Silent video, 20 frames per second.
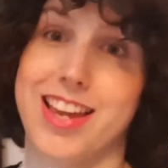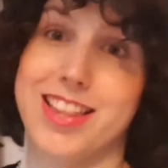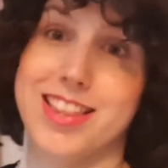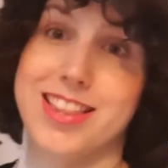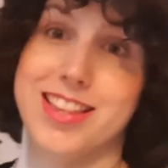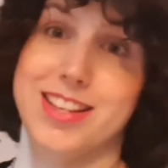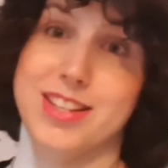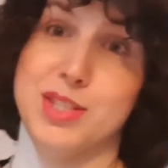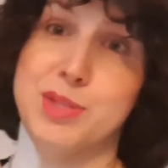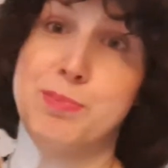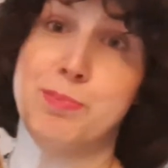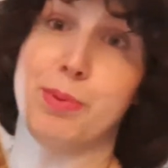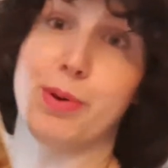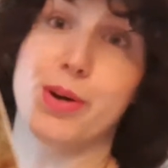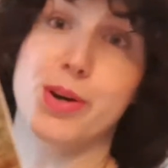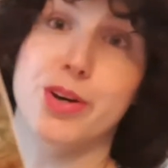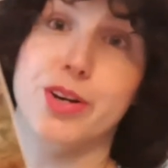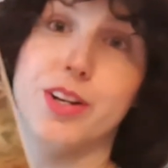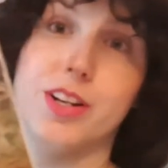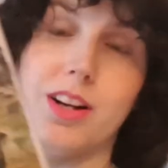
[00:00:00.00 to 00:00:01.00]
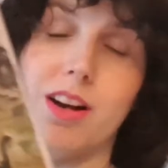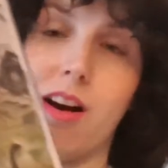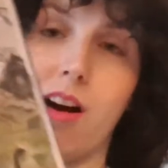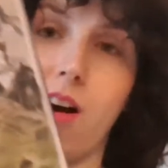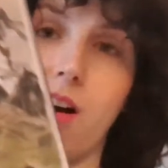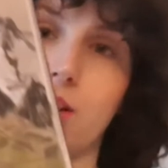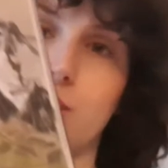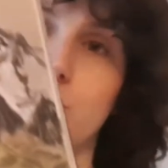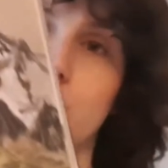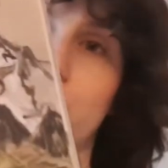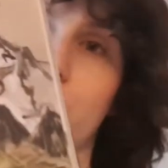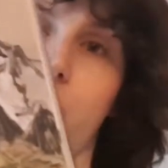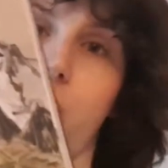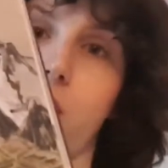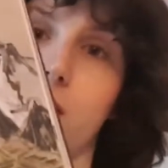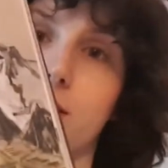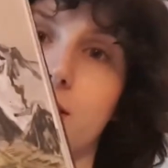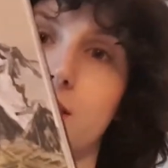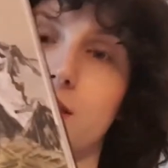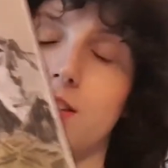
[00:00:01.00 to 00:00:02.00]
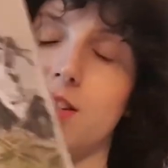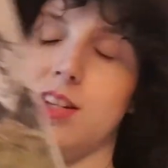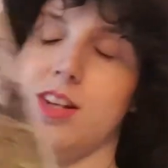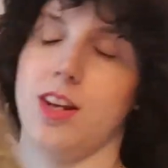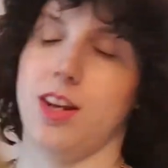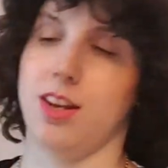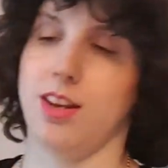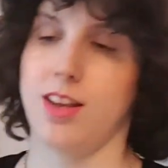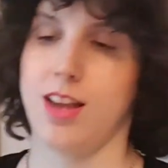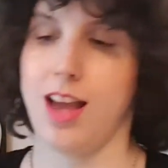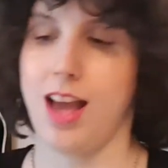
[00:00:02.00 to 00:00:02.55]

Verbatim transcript: in this book are just